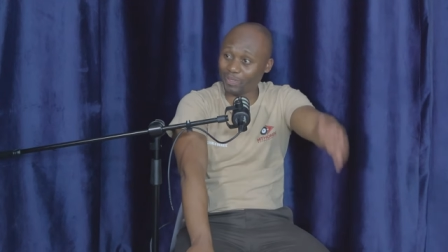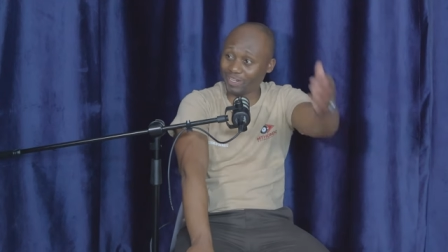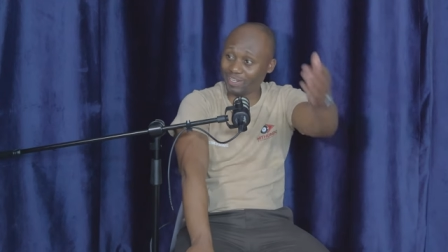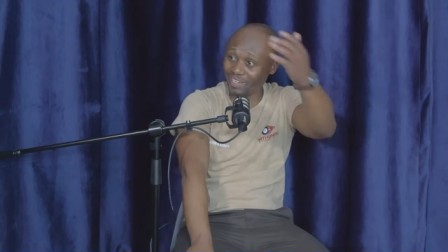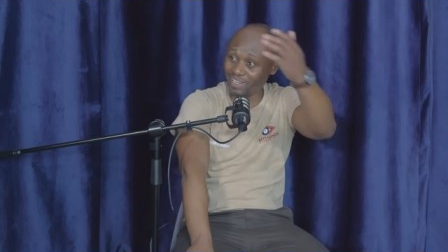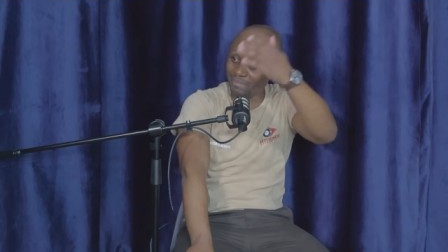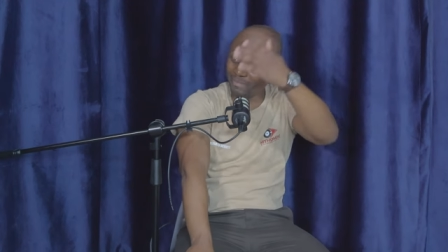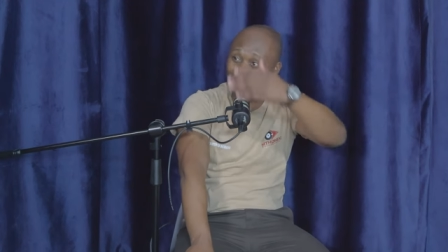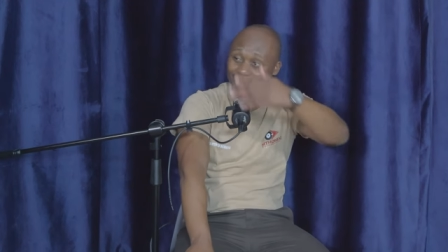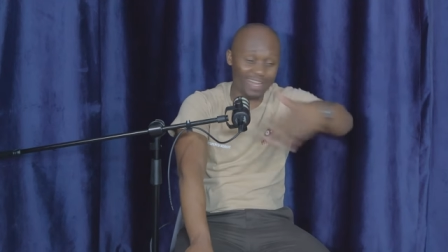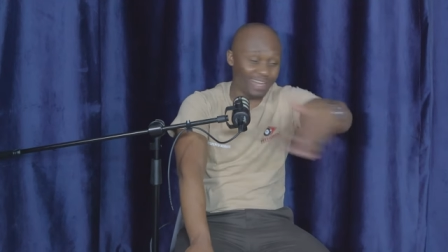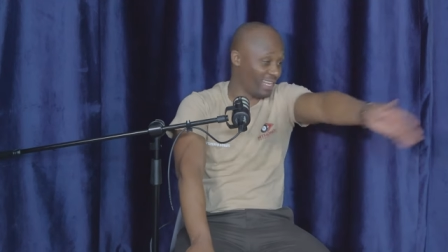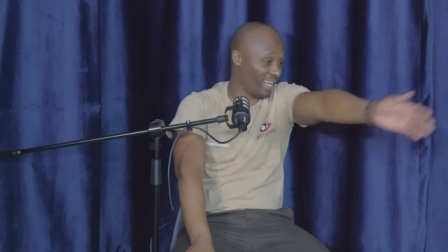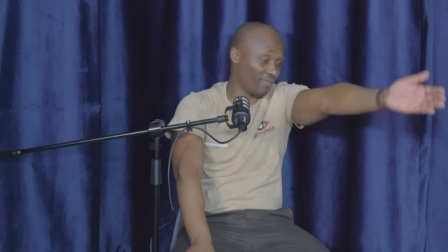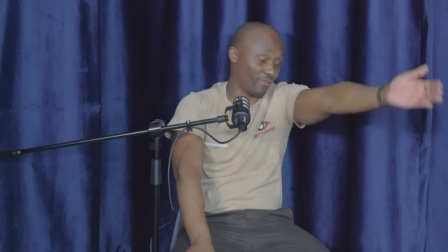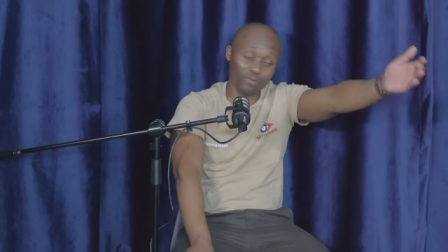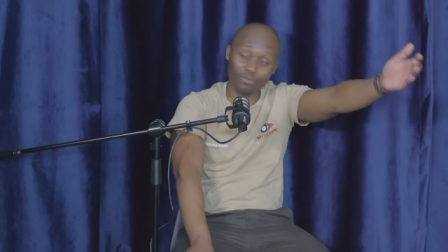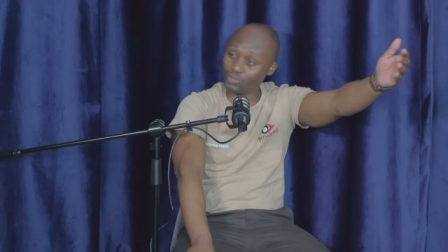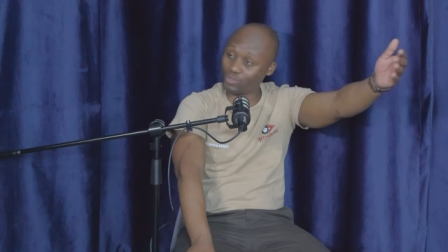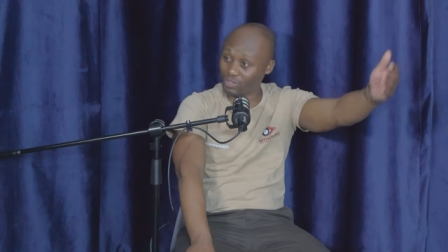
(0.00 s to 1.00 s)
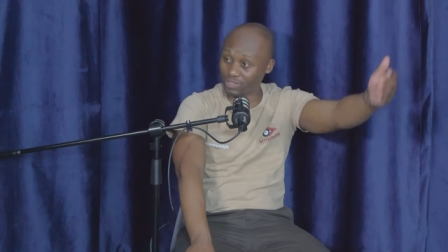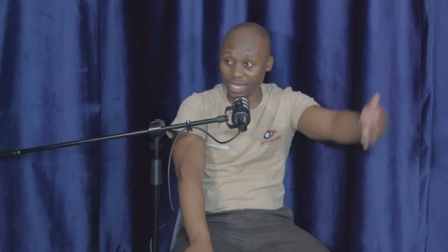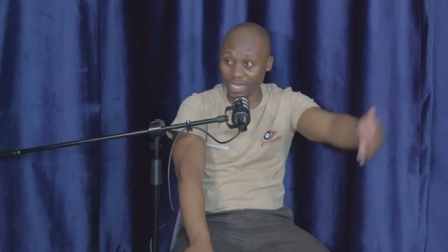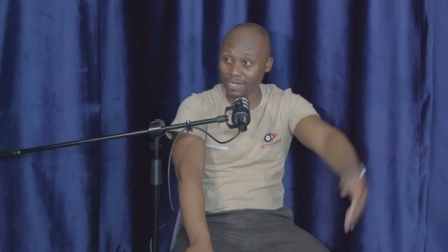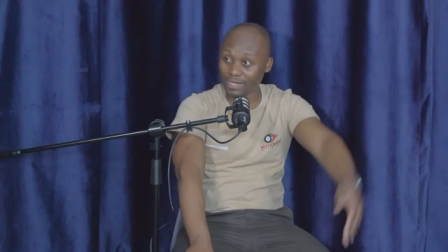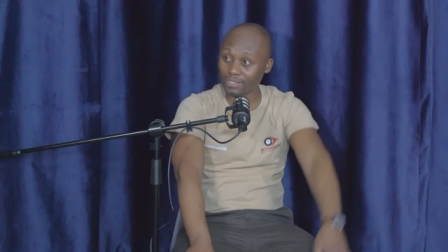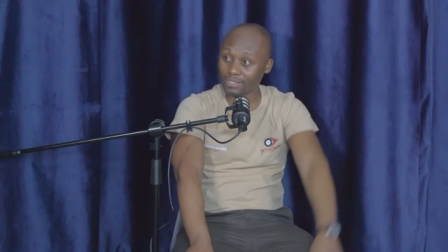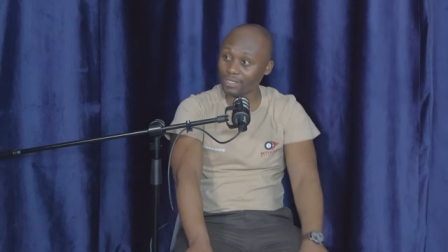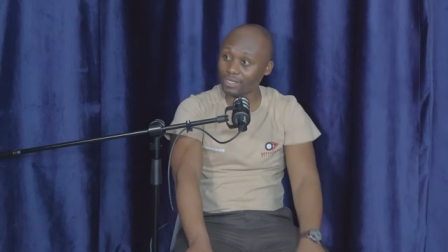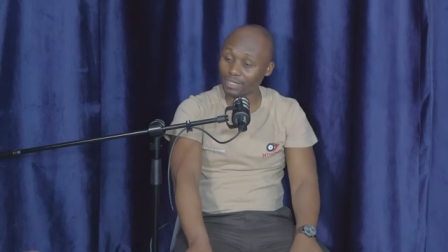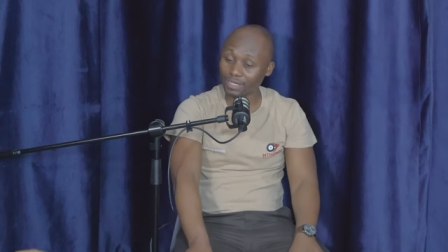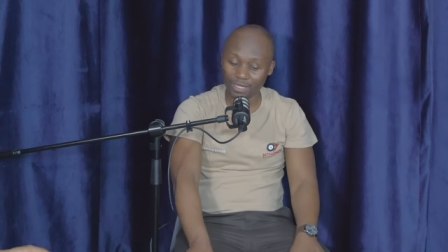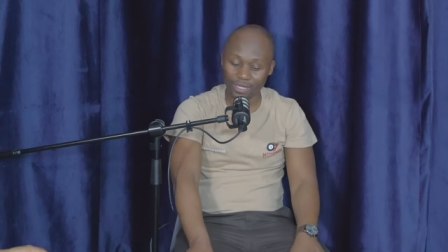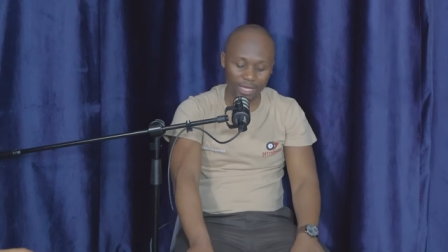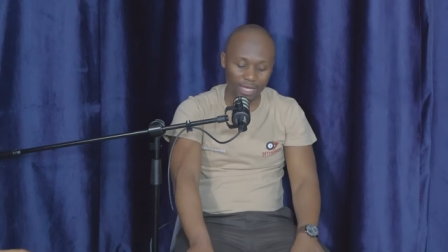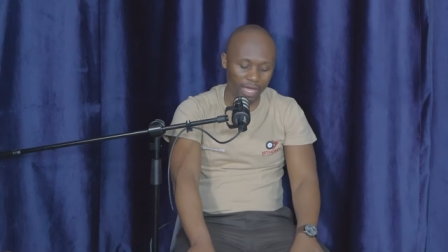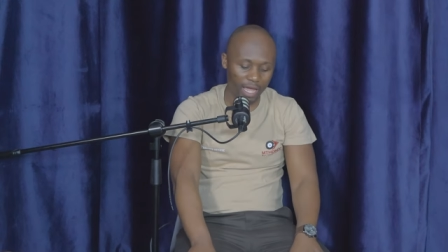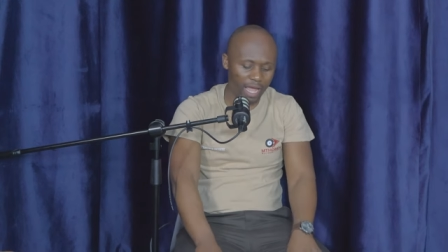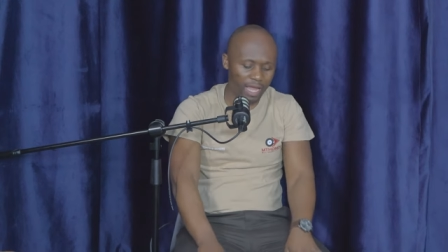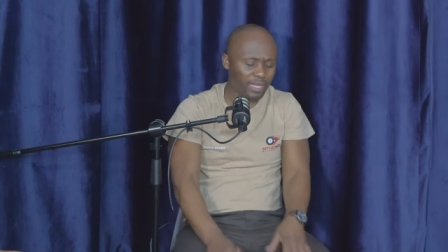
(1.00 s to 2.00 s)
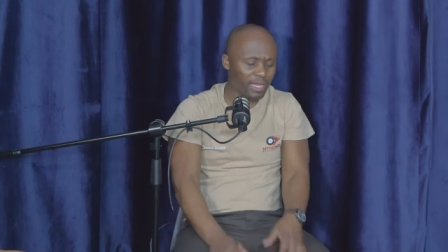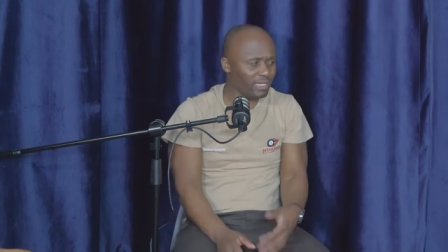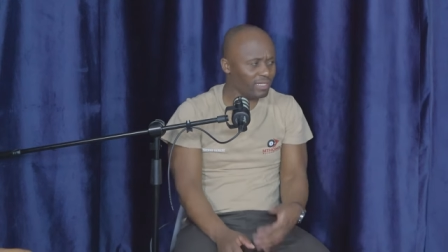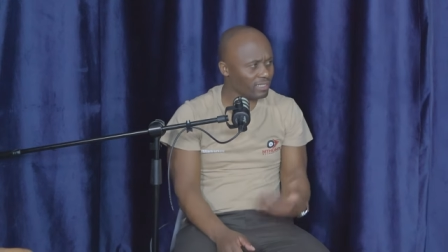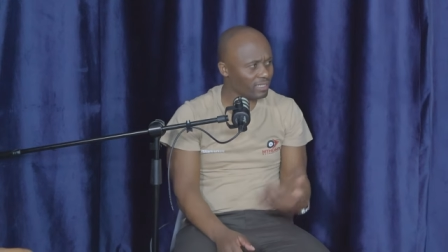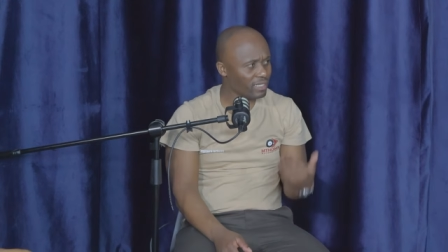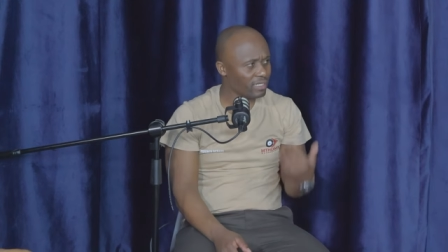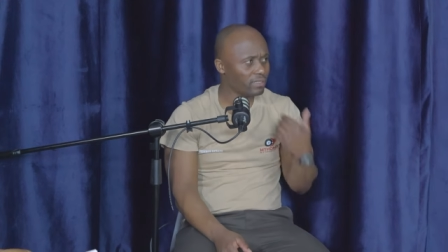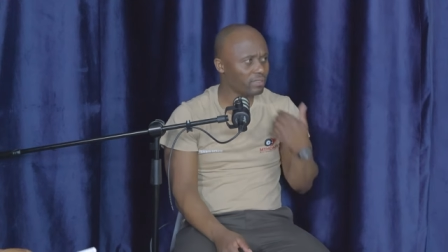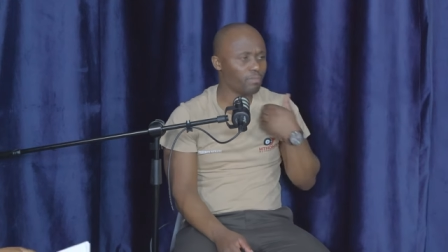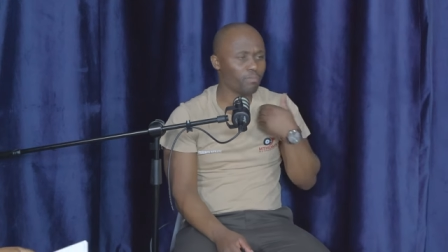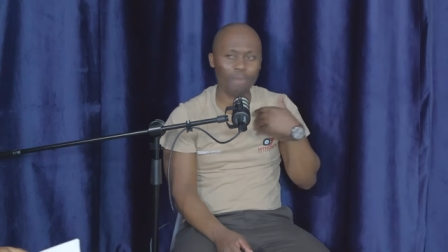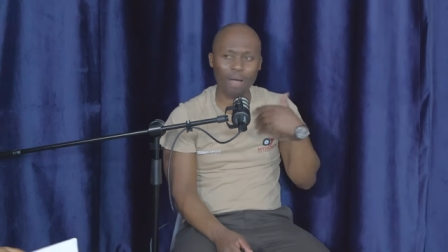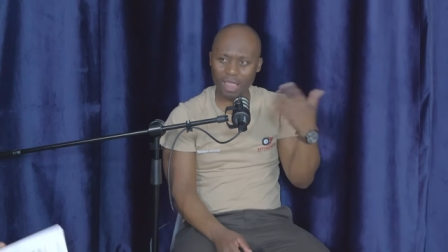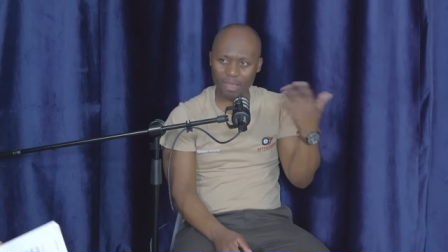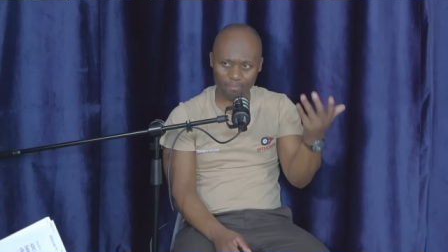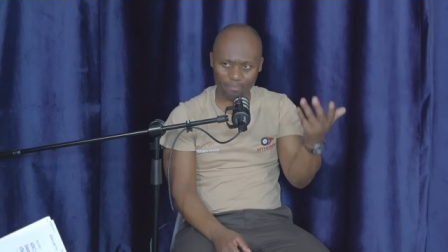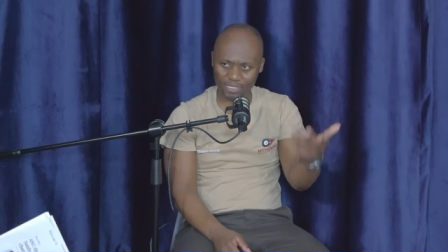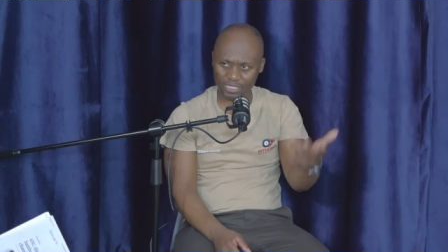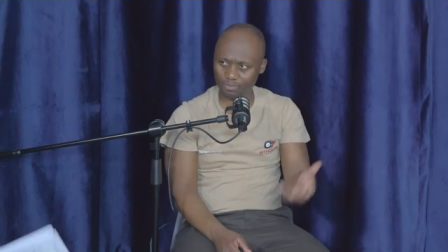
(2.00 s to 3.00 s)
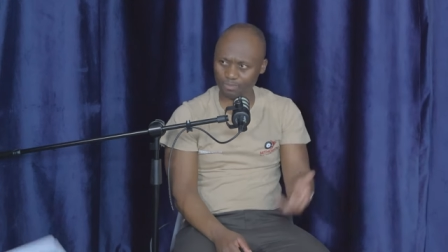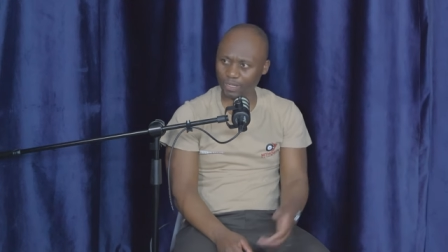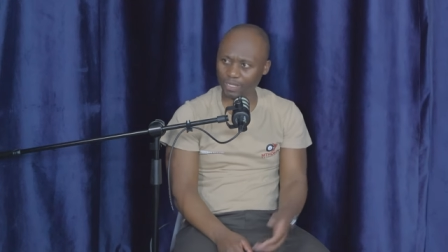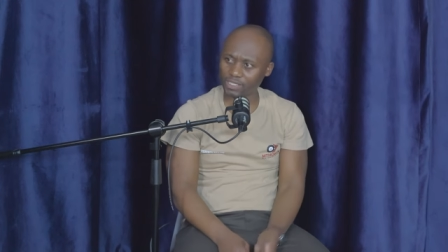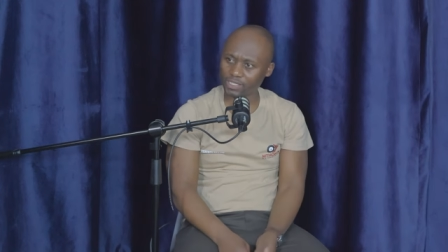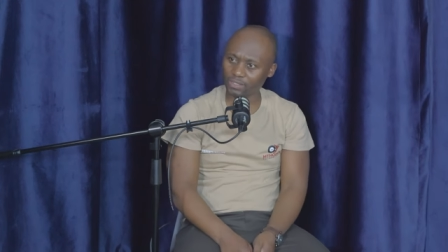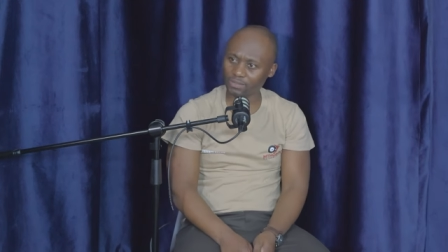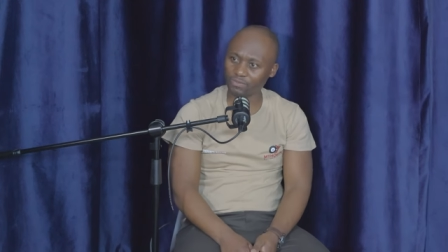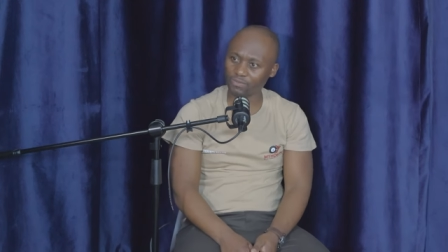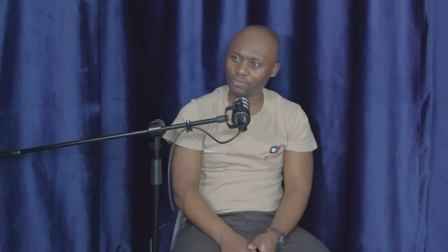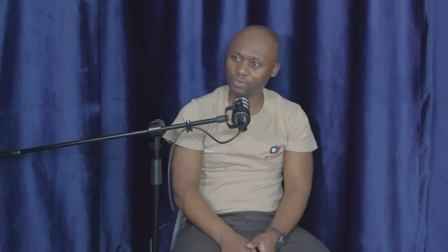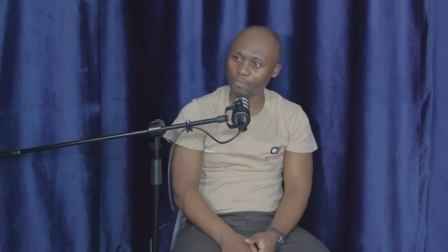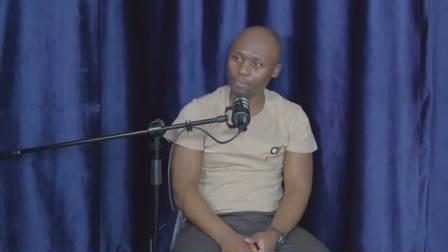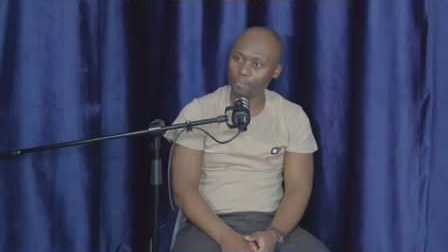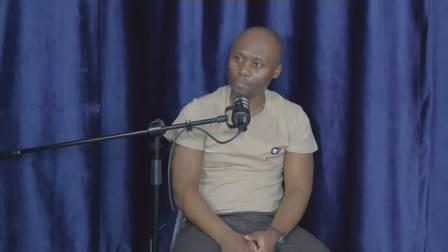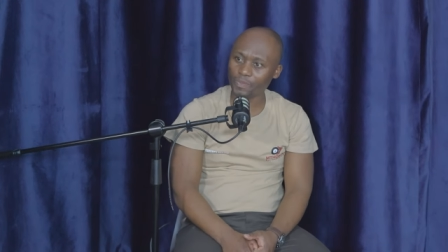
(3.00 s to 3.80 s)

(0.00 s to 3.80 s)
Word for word: be eliminated from society. And that's just my perspective.